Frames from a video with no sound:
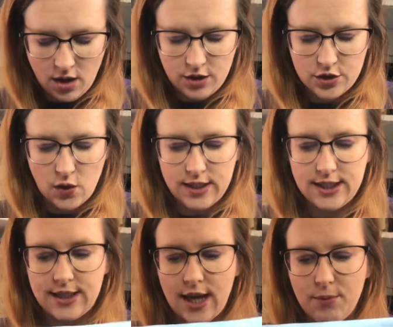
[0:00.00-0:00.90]
so I
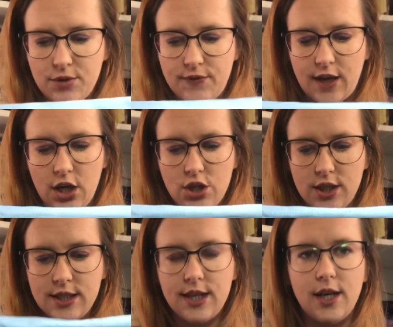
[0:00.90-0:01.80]
did that modification
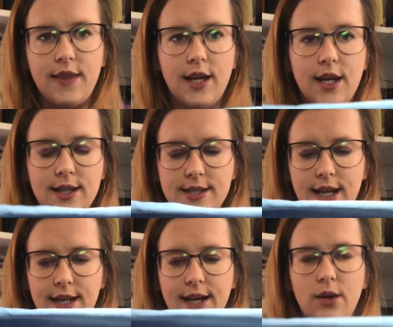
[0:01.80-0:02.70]
instead. I think it
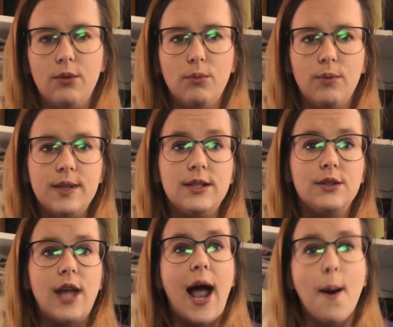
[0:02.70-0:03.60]
stood
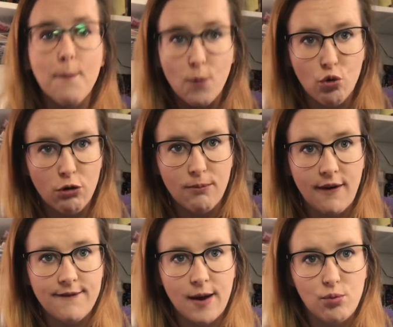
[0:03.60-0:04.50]
out more on my
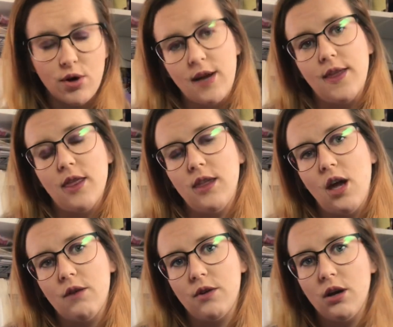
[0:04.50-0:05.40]
fabric than
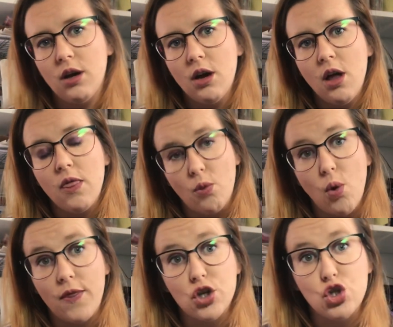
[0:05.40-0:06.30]
the
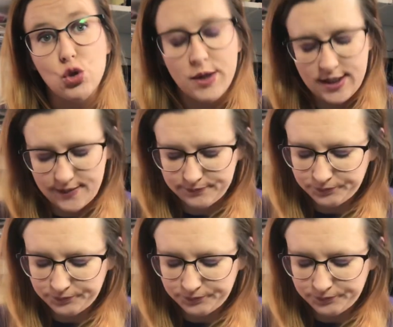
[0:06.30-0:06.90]
one that Stuart did,